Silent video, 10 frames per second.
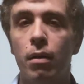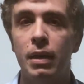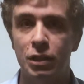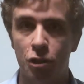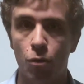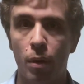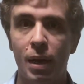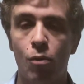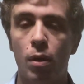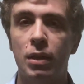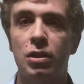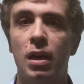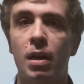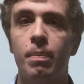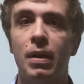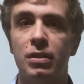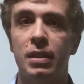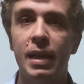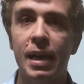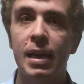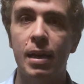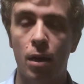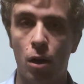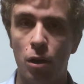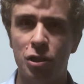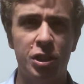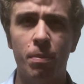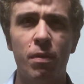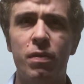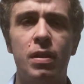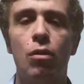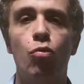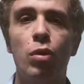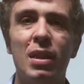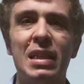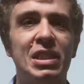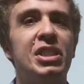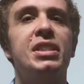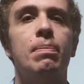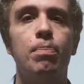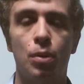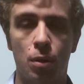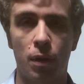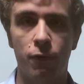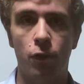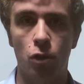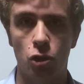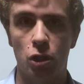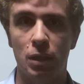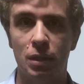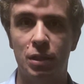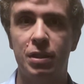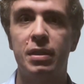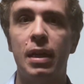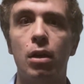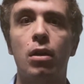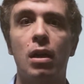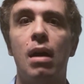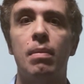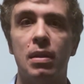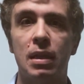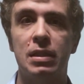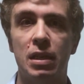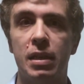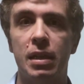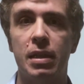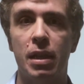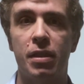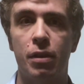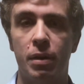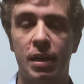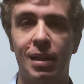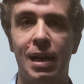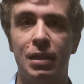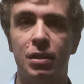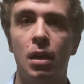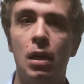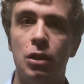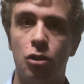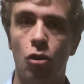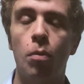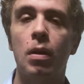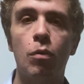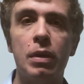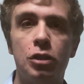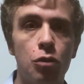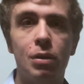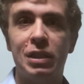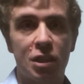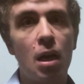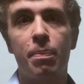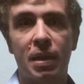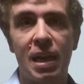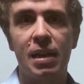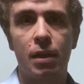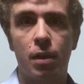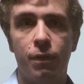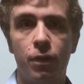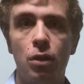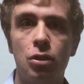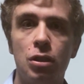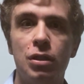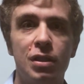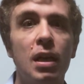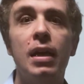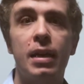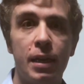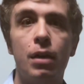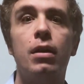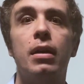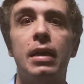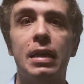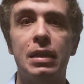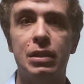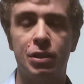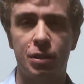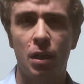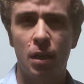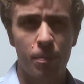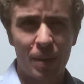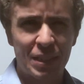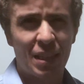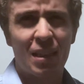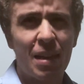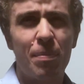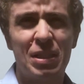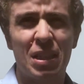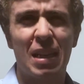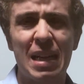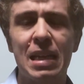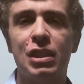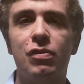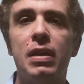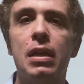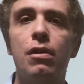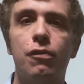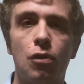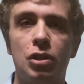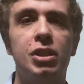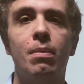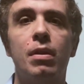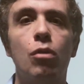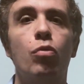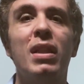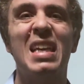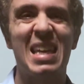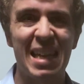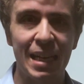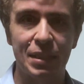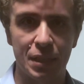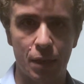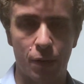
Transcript: All right, so what I want to talk about today are some of the really simple conversions that are commonly done in the theory class. So normally we do these complicated conversions. Here is basically a miscellaneous video for some of the really easy